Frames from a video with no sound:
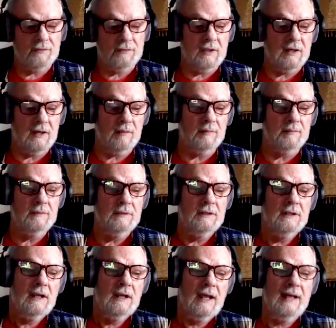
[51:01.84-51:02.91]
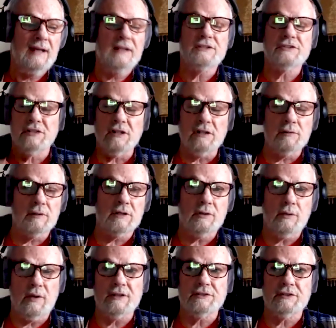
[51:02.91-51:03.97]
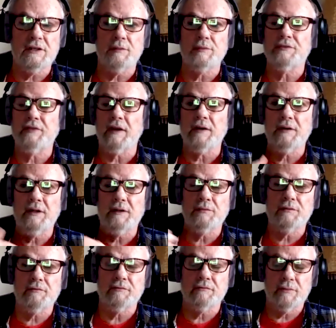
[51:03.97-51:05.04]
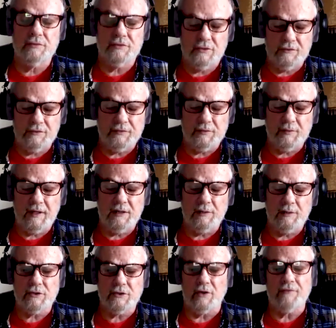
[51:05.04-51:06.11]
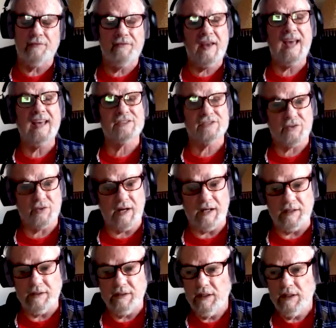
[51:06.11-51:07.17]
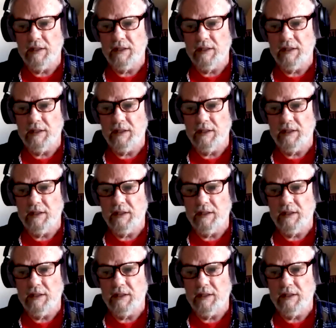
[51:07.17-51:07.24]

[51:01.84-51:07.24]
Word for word: off that album, and it's still requested. It was very was good for radio. It was called Fast Train.